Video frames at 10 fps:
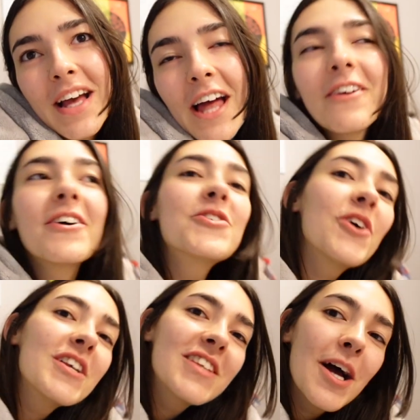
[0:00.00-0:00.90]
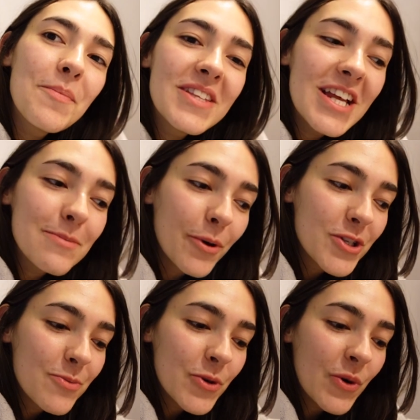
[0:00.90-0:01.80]
And I'm going to try and stay up as late as
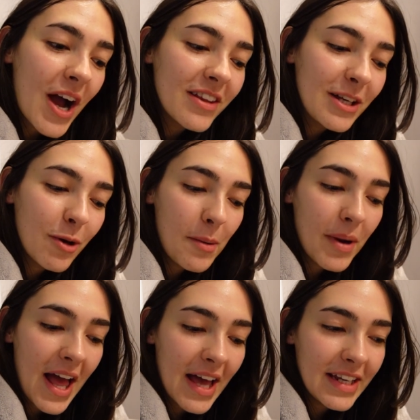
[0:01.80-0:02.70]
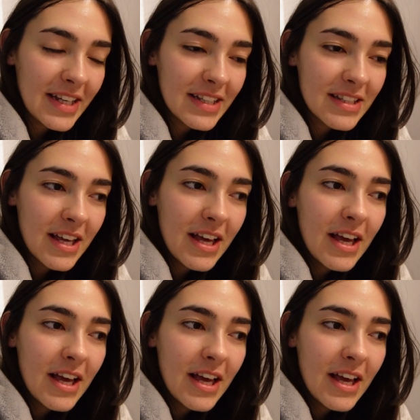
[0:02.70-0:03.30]
possible. I think what I plan is